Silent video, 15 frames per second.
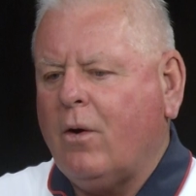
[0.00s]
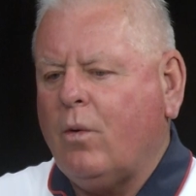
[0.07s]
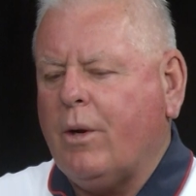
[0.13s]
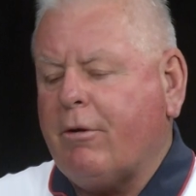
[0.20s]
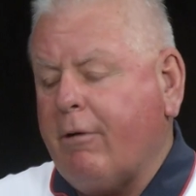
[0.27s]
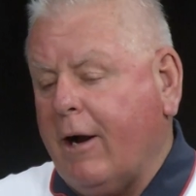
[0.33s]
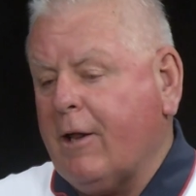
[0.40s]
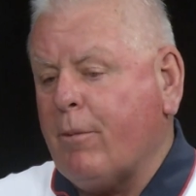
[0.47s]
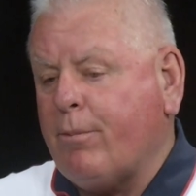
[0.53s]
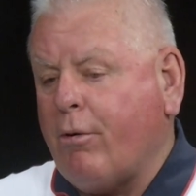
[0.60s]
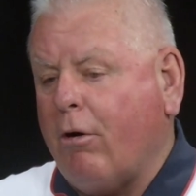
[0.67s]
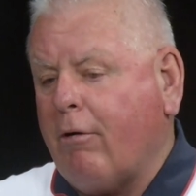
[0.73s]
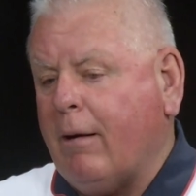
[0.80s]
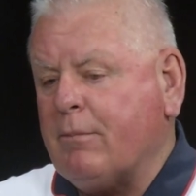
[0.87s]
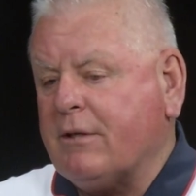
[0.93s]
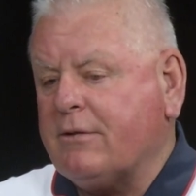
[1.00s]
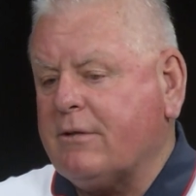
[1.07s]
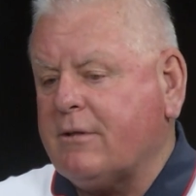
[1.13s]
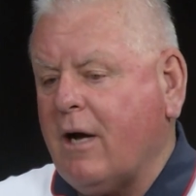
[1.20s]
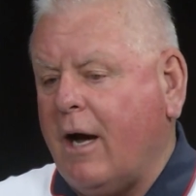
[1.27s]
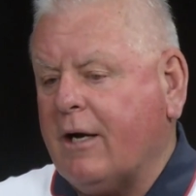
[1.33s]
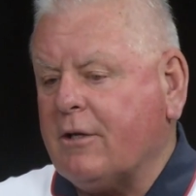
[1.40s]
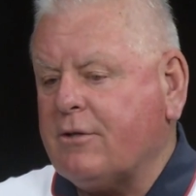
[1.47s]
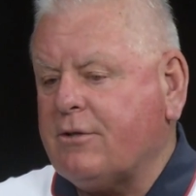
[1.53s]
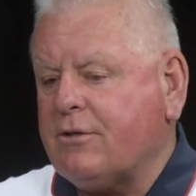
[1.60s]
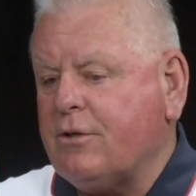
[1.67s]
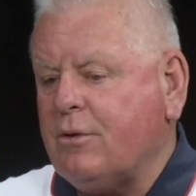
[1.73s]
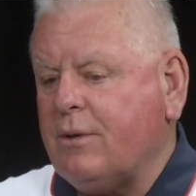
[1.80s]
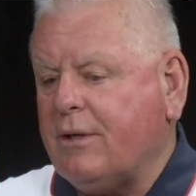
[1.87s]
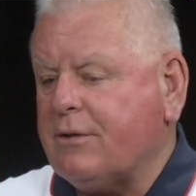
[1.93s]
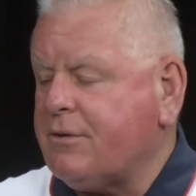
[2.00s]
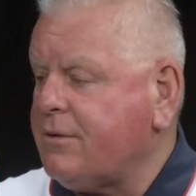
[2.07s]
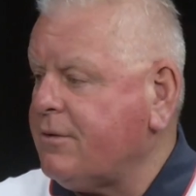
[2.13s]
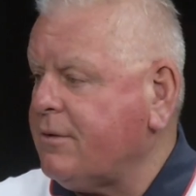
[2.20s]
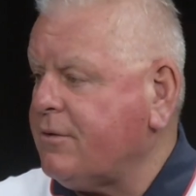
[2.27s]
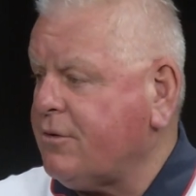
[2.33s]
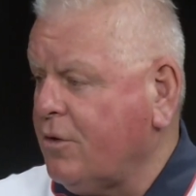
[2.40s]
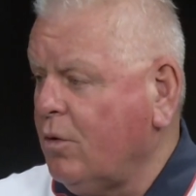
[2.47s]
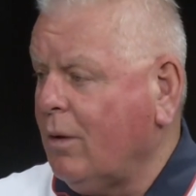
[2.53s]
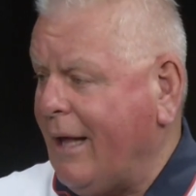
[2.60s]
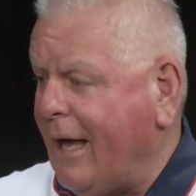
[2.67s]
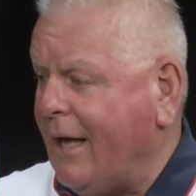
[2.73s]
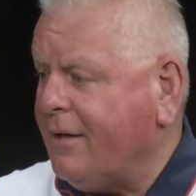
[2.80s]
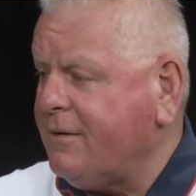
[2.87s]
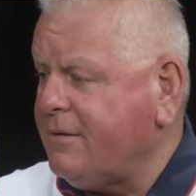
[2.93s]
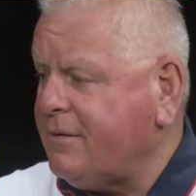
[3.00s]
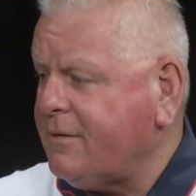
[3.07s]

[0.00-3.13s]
created the program to start as soon as school ends.